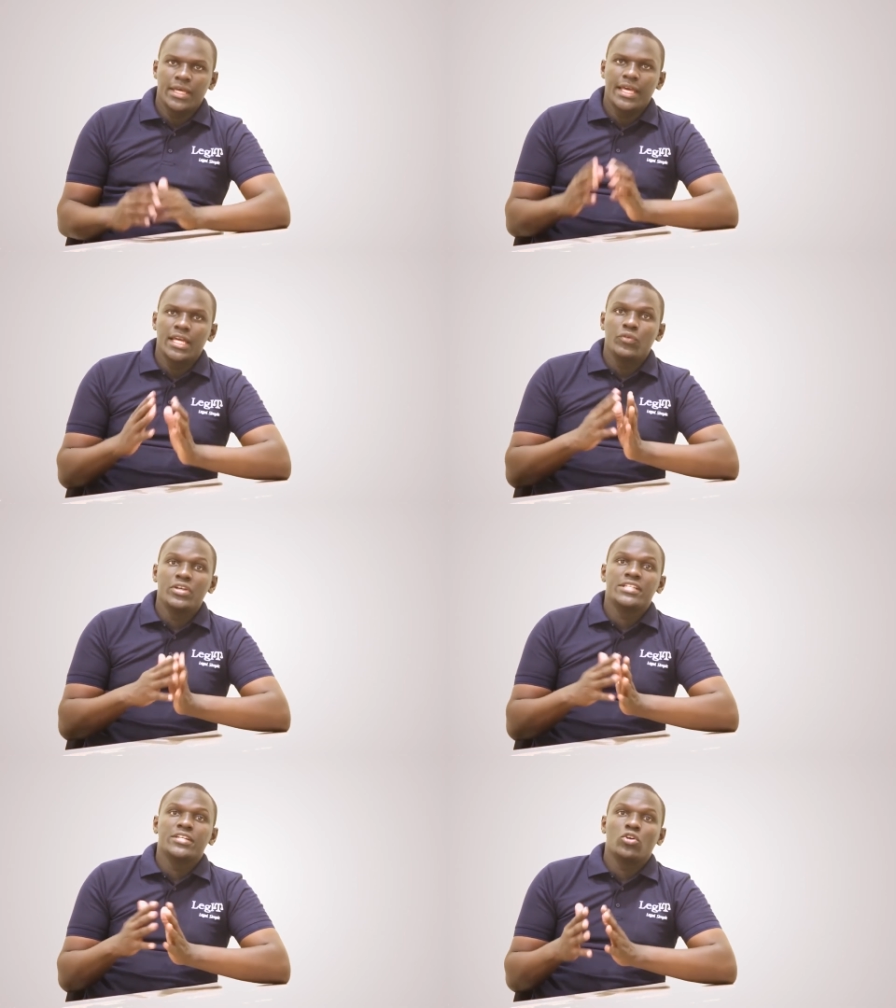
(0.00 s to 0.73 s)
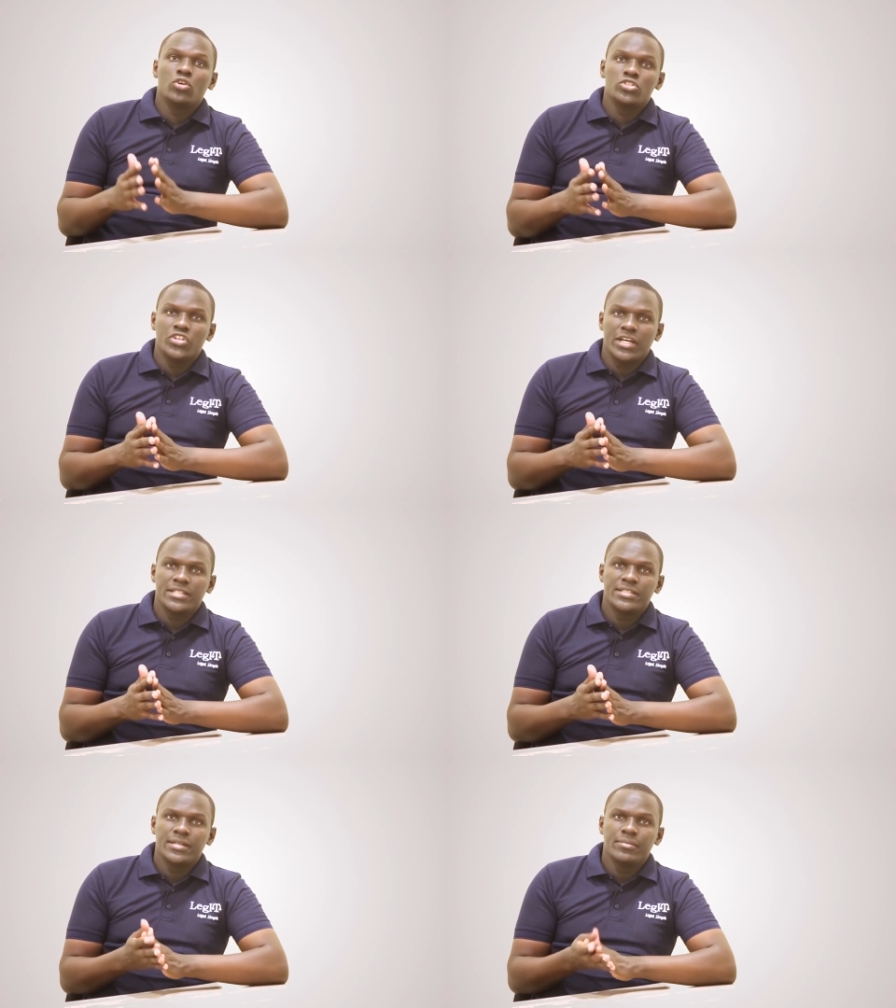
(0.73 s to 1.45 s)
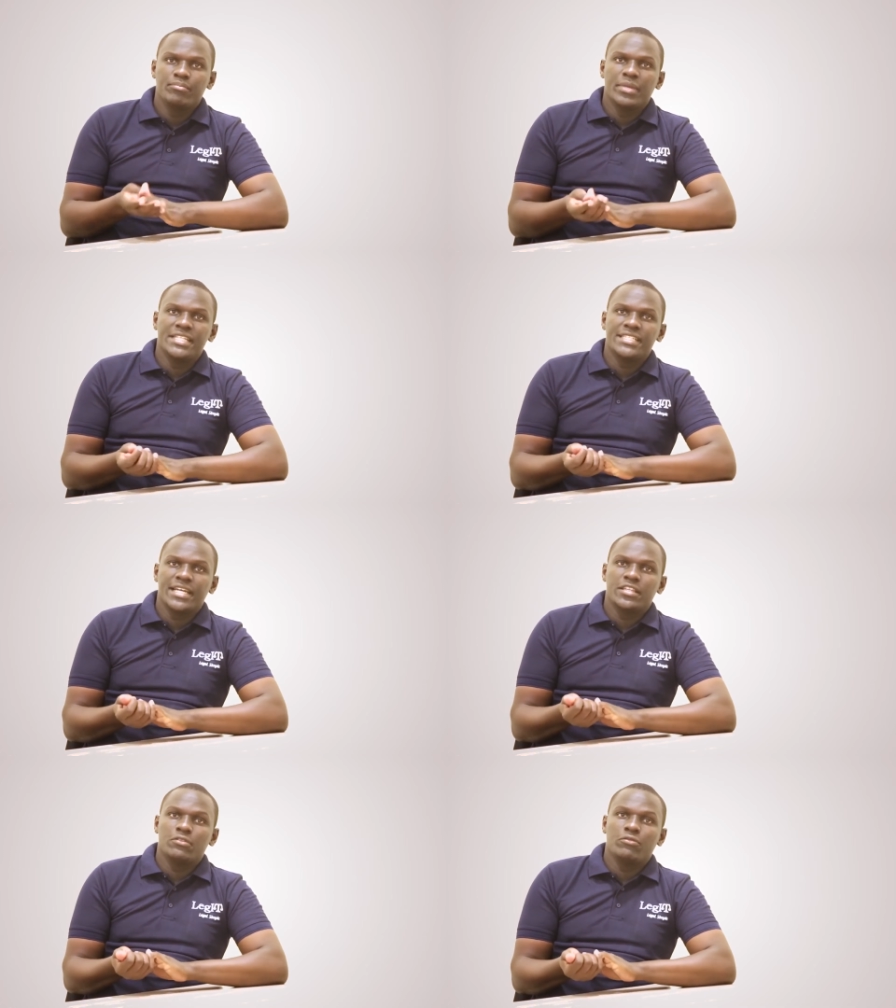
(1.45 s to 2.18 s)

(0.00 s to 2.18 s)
A written contract may take the